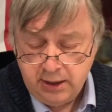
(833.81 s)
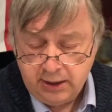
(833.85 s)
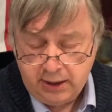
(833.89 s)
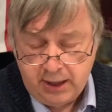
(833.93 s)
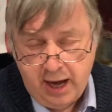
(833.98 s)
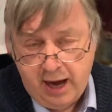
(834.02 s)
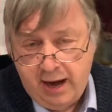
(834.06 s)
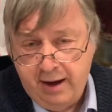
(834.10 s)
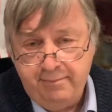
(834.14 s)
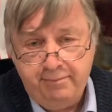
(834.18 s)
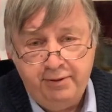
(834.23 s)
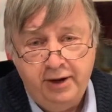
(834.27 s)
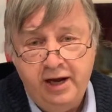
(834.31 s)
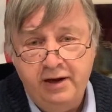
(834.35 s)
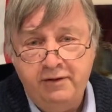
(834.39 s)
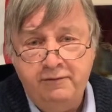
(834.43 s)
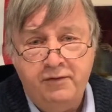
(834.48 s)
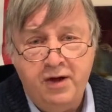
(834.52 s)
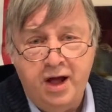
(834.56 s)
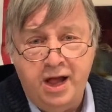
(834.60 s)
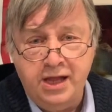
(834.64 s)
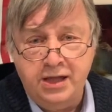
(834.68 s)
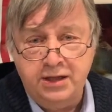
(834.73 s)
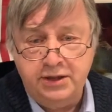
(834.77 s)
campaign
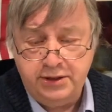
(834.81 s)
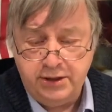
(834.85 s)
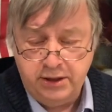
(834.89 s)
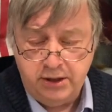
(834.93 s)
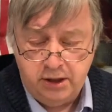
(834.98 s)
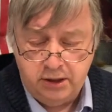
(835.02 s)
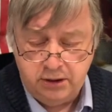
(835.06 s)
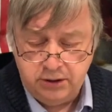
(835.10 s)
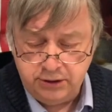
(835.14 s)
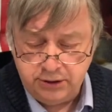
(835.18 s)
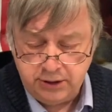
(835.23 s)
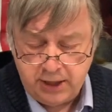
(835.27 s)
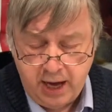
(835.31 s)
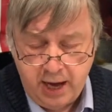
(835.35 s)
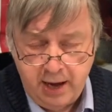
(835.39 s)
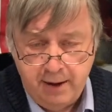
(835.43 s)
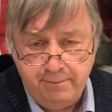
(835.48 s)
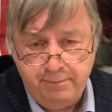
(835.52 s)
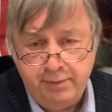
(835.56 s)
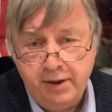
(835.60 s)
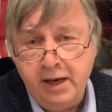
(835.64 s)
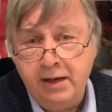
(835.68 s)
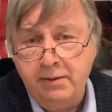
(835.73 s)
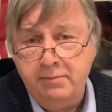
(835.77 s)
volunteers,
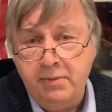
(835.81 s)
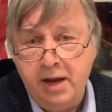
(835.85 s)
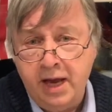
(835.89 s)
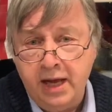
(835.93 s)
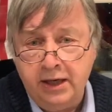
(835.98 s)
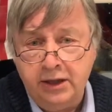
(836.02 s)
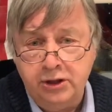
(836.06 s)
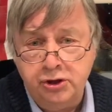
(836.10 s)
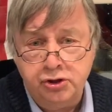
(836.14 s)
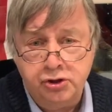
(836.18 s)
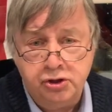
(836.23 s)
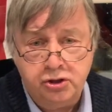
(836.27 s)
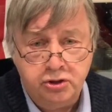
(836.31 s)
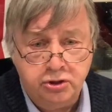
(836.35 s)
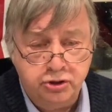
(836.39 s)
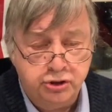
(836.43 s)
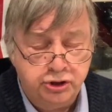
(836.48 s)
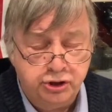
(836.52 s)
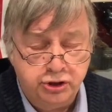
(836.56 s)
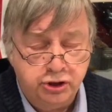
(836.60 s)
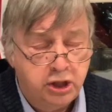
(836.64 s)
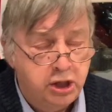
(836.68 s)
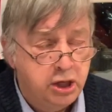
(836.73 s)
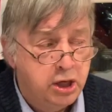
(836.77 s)
campaign
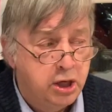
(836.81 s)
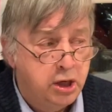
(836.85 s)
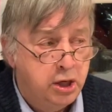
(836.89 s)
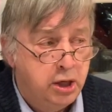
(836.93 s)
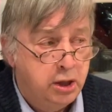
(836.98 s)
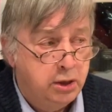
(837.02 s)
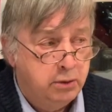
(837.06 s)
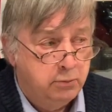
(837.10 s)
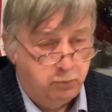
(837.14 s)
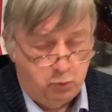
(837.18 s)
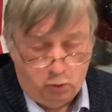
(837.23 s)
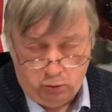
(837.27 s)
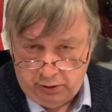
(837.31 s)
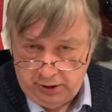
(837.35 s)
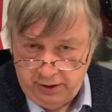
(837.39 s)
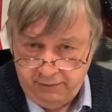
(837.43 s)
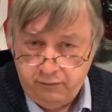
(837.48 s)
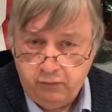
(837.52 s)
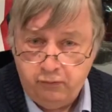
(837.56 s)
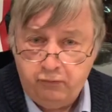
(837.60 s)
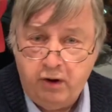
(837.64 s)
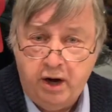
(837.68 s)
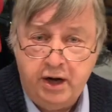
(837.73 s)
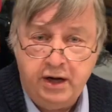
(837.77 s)
managers, or
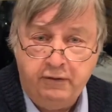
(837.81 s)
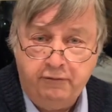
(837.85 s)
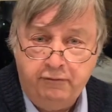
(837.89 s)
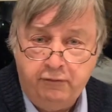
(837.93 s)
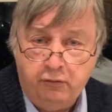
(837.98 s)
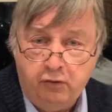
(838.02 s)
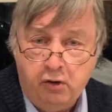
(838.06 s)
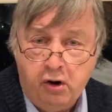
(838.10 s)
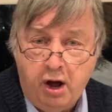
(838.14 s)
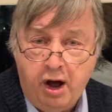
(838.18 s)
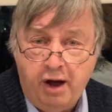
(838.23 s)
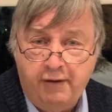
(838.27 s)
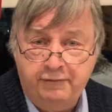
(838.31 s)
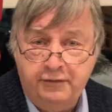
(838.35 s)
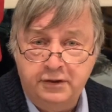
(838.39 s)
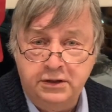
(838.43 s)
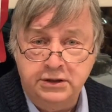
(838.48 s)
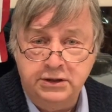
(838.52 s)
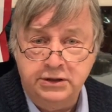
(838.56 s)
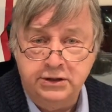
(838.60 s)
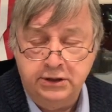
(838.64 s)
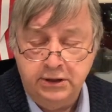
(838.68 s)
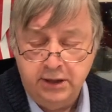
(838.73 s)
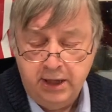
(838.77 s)
even running for
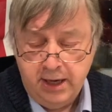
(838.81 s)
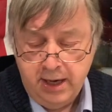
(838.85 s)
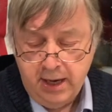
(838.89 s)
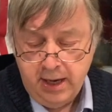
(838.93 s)
office.